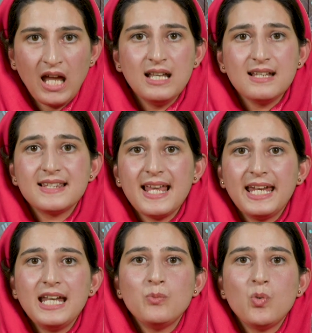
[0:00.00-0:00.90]

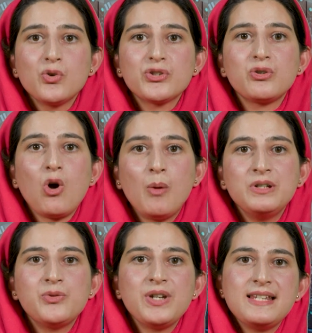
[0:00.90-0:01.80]
Second most common
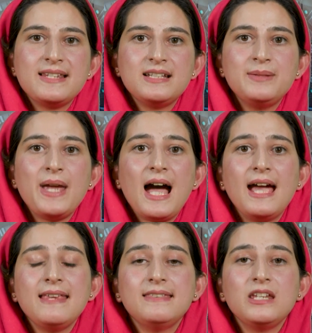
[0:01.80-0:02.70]
reason
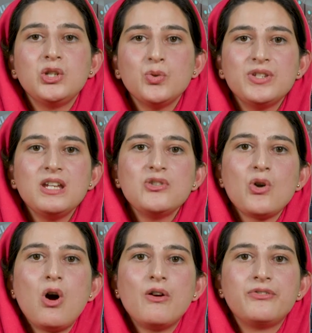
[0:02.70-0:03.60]
behind the usage of